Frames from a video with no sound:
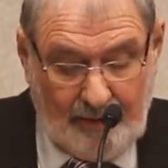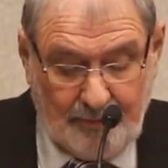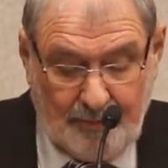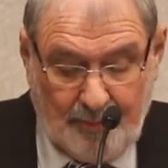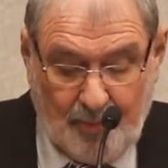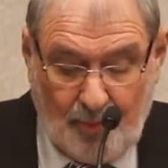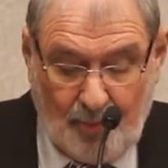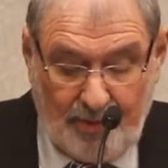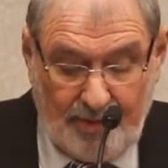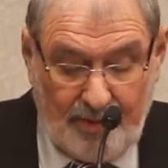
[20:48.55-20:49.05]
I
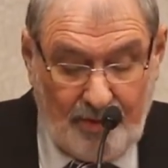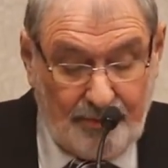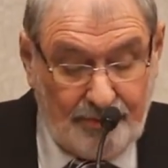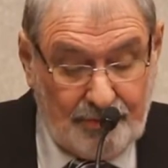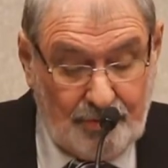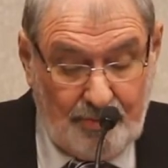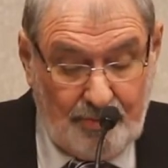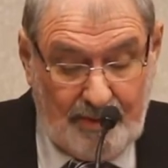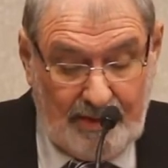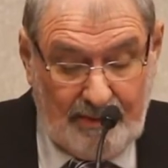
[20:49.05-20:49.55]
reported
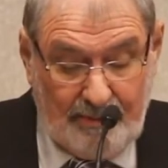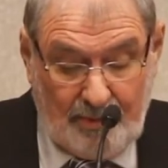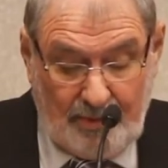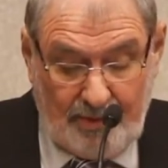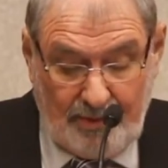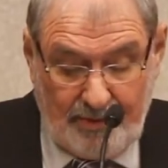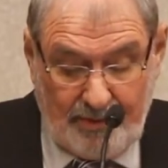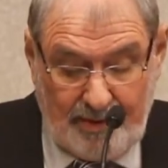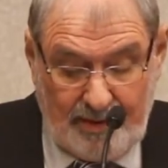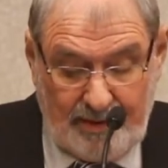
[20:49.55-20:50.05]
on too many
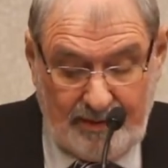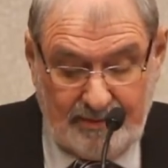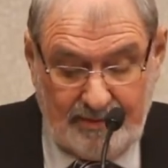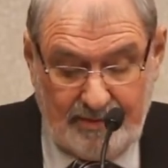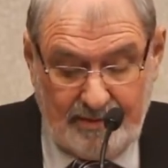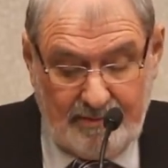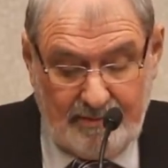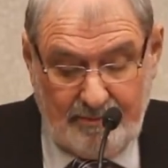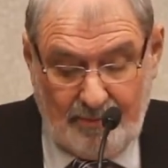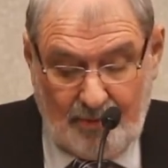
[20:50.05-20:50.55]
murder
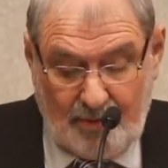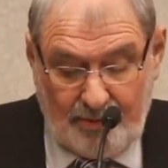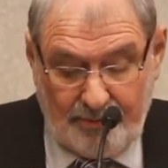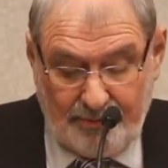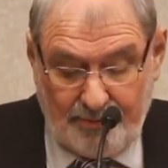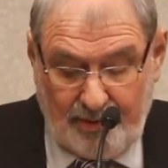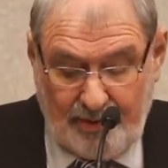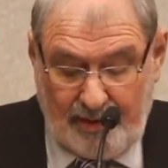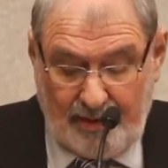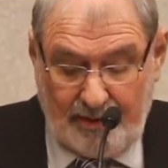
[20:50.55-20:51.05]
cases and
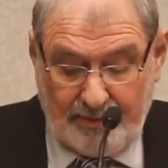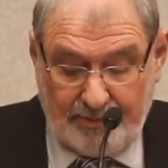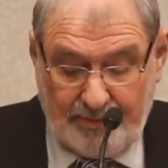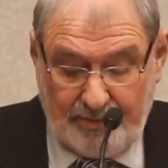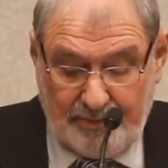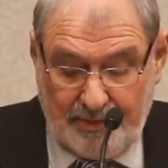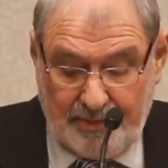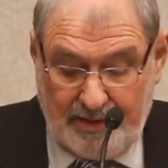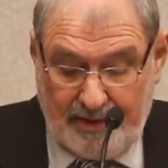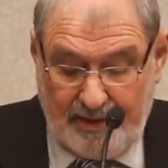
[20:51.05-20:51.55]
murder trials
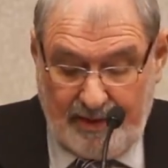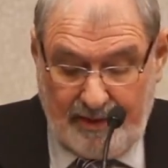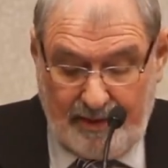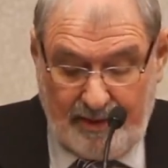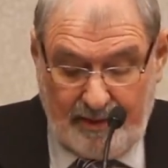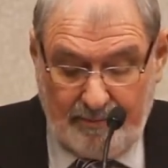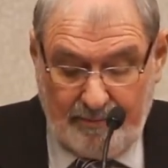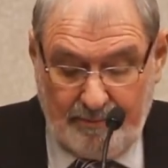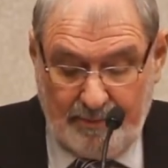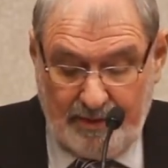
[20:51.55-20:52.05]
to
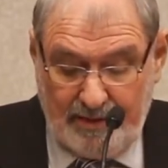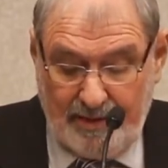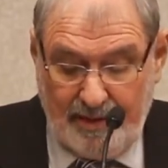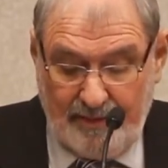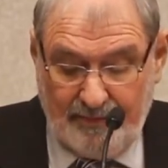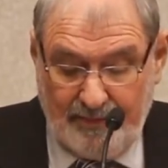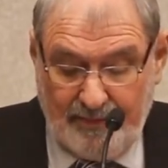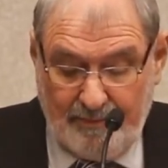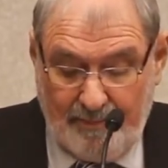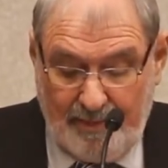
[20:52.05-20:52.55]
recount, but
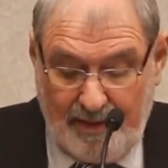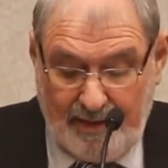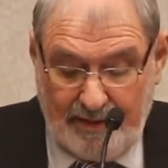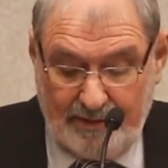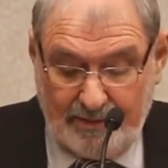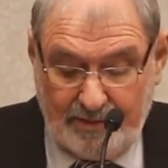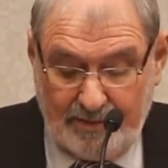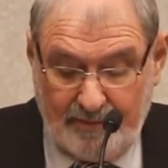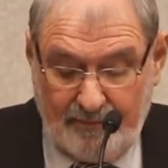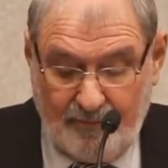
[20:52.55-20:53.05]
nothing
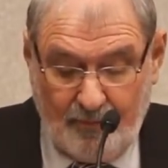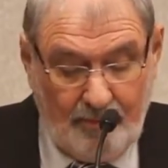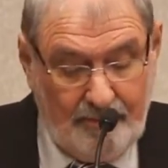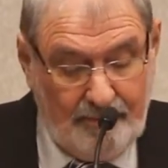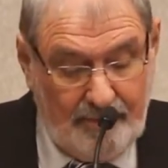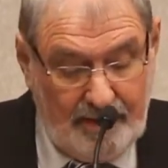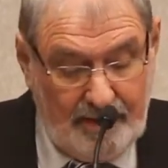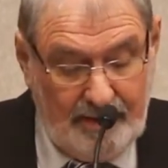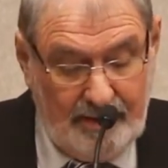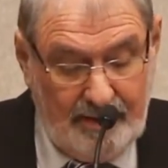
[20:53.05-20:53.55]
matched,
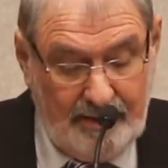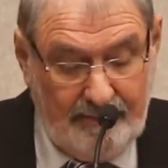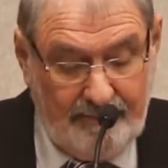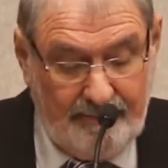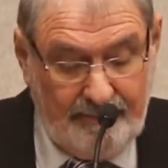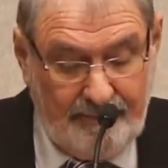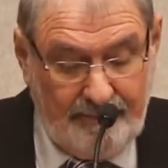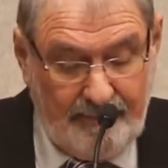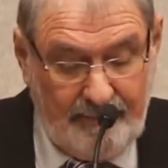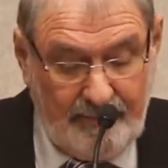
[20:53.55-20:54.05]
for
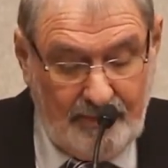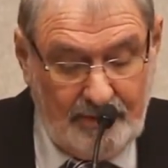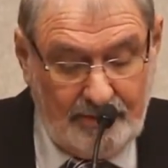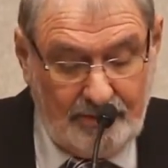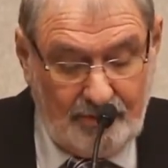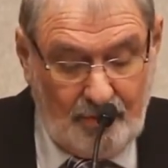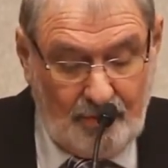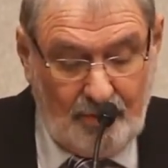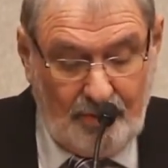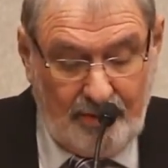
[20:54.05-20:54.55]
me,
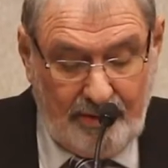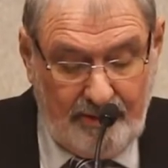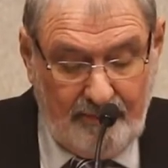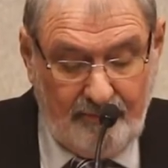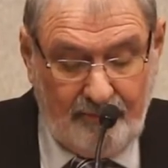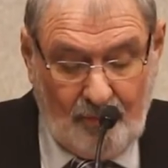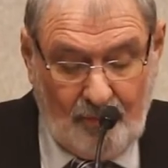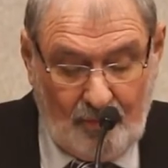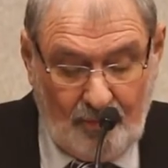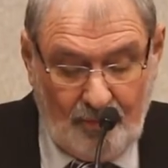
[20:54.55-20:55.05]
the story
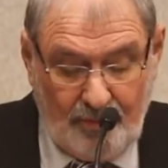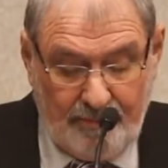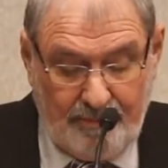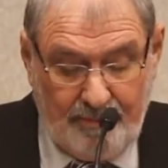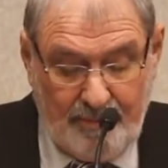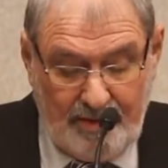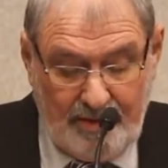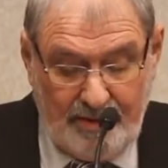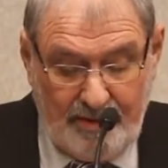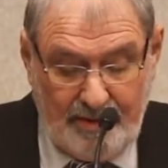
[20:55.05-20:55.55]
of Fort
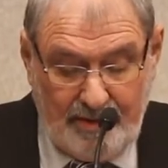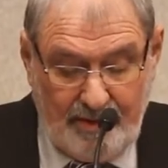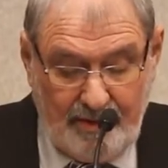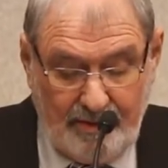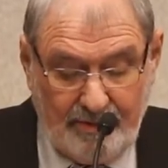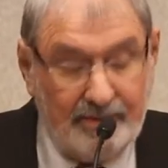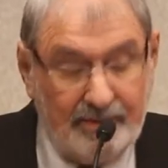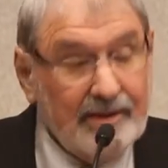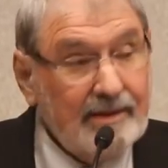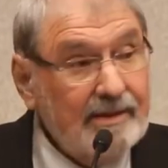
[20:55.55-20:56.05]
Worth
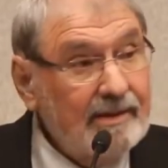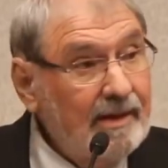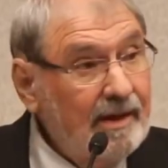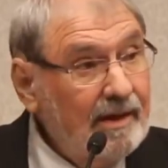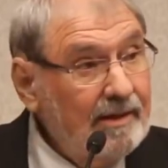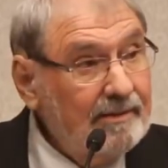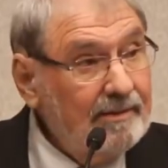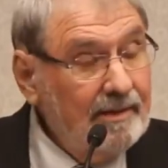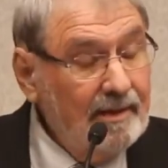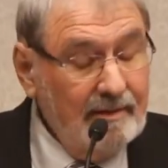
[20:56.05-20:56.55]
millionaire T.
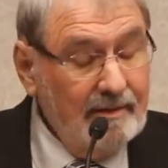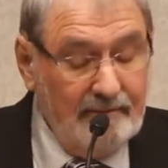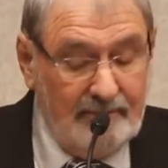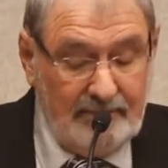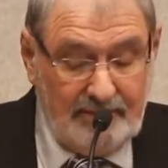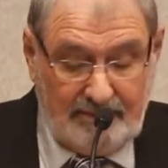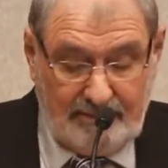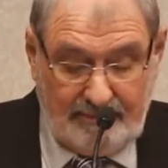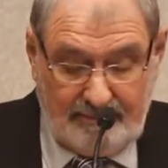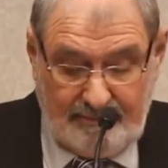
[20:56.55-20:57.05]
Cullen
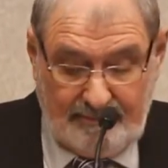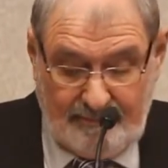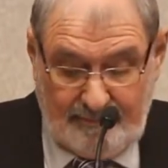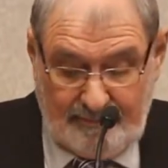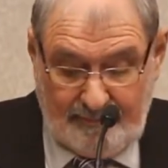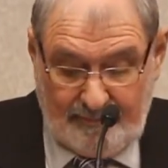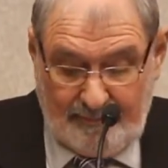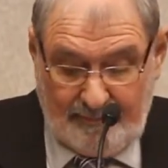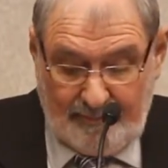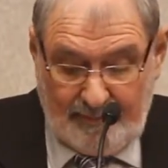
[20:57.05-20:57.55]
Davis,
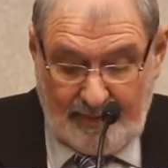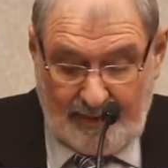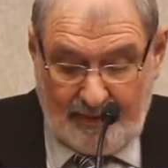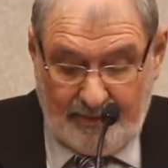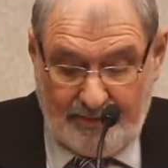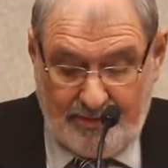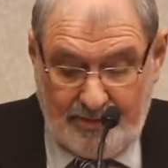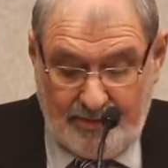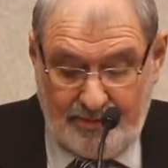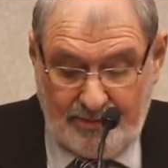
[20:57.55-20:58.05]

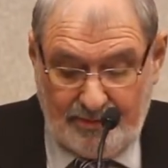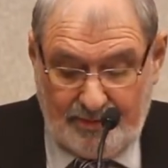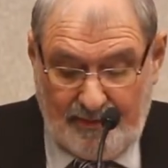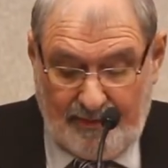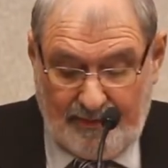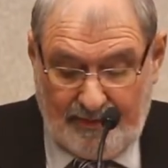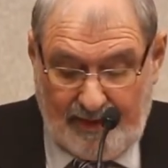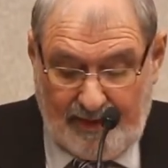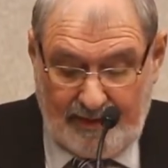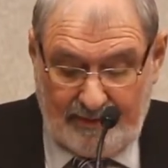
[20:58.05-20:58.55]

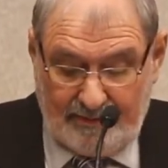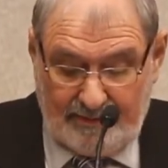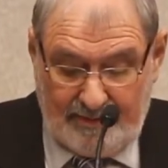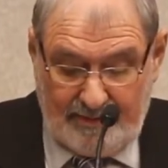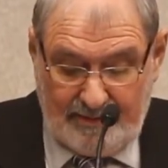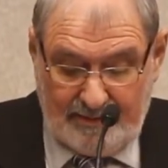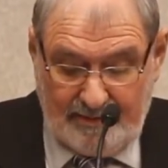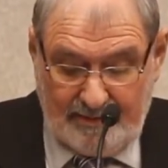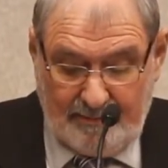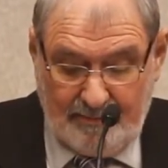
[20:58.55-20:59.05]
accused in the
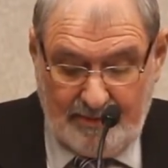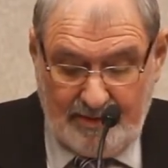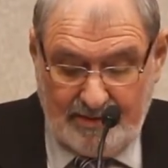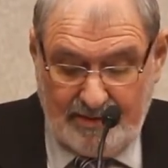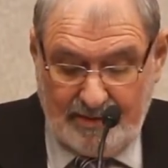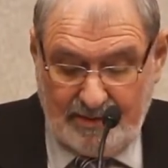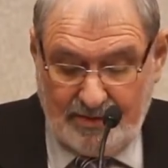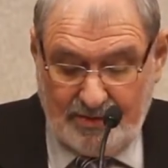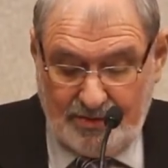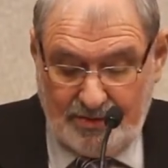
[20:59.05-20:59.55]

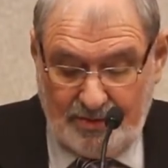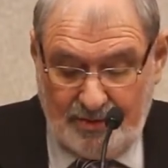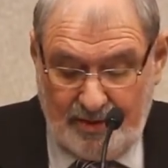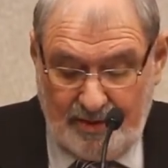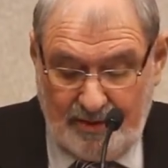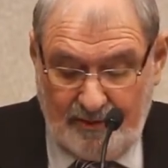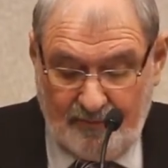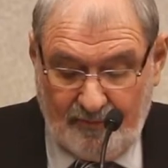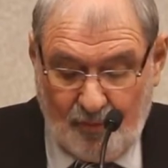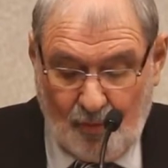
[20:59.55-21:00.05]
1976
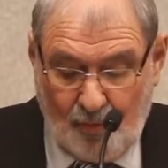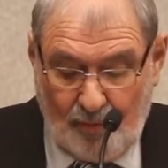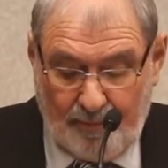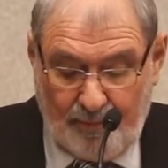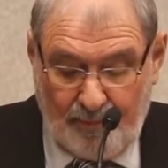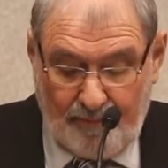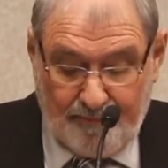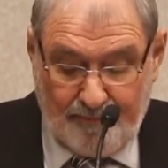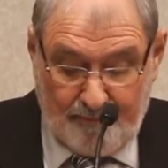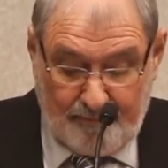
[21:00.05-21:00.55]
shooting of
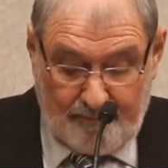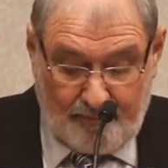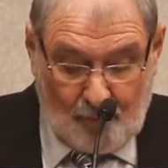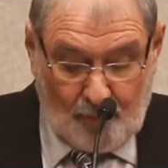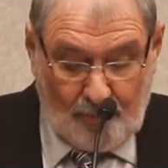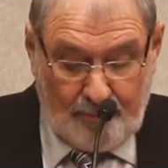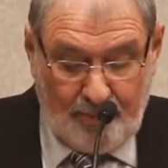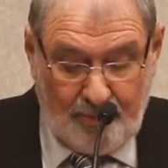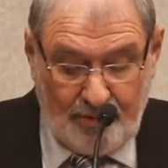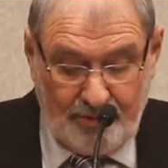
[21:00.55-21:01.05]

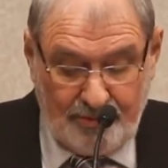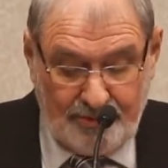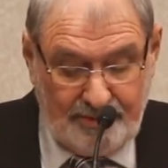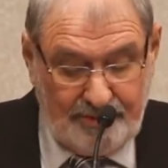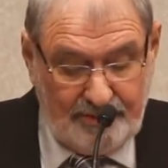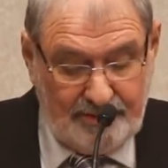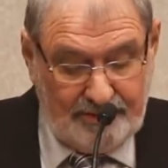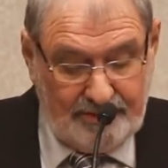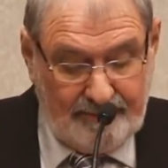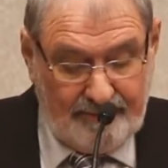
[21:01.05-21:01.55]
four
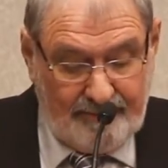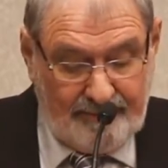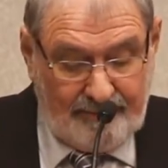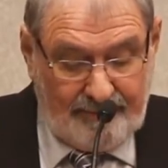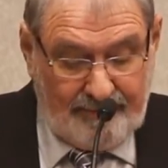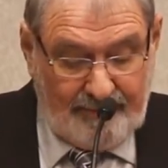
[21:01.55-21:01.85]
persons